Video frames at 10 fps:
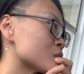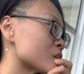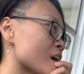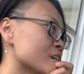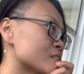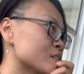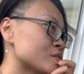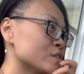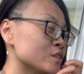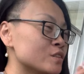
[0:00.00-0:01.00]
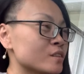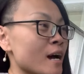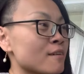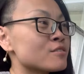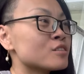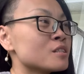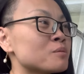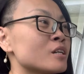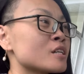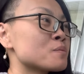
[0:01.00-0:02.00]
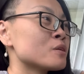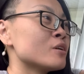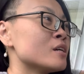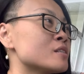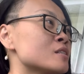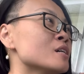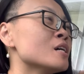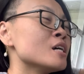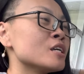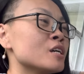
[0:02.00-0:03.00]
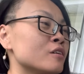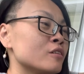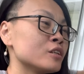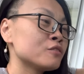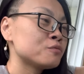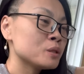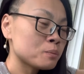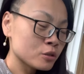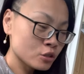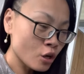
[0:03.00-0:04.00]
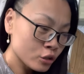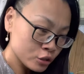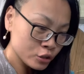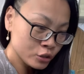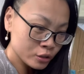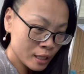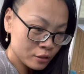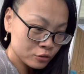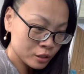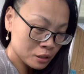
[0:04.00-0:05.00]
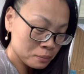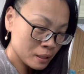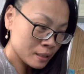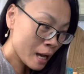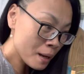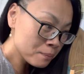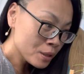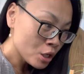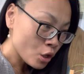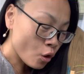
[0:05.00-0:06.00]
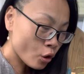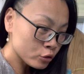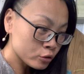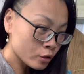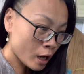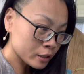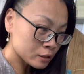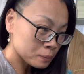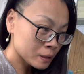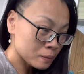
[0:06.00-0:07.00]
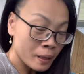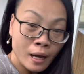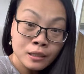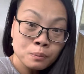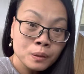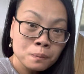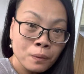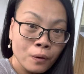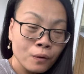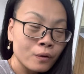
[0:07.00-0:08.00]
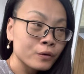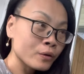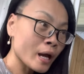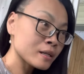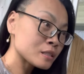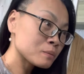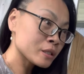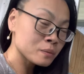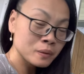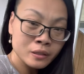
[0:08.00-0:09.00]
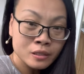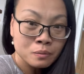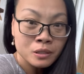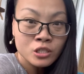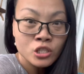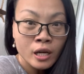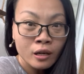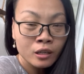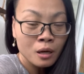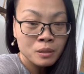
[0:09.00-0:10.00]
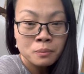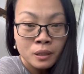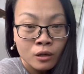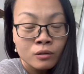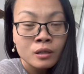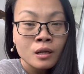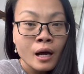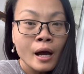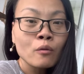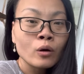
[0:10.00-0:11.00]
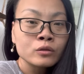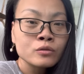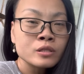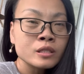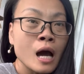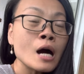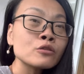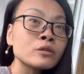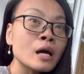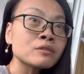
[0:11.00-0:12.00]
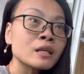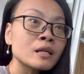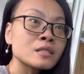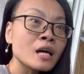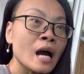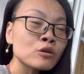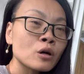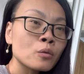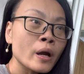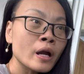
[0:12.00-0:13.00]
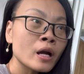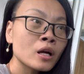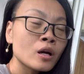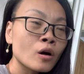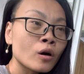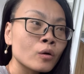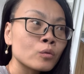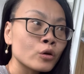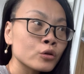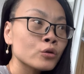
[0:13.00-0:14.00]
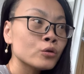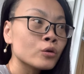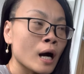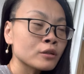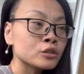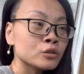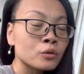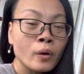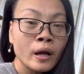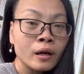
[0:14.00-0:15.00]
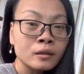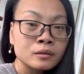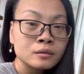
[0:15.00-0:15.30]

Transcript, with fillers: you guys, if you have similar experience, if people told you that you intimidate them or you got intimidated by other people, you had a similar experience, please share, comment below. I want to see how you navigate it. Are you aware or were you, how do you aware